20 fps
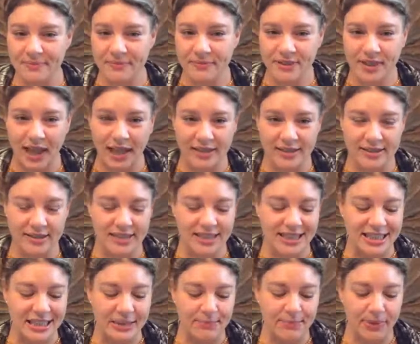Nice,
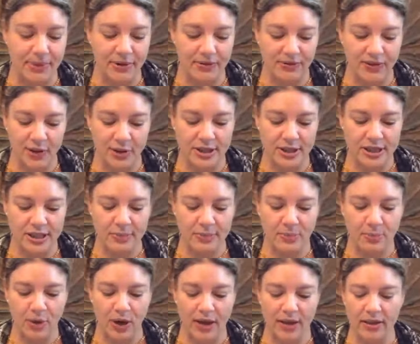deep, very
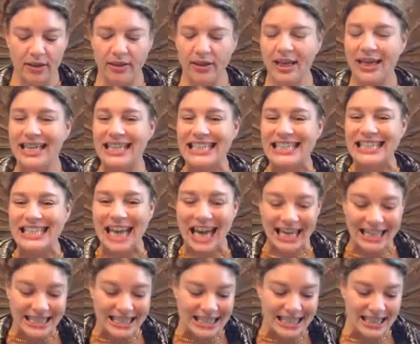deep breath.
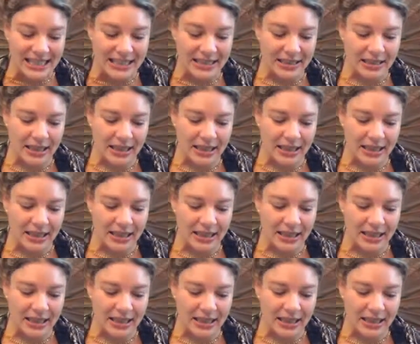Tighten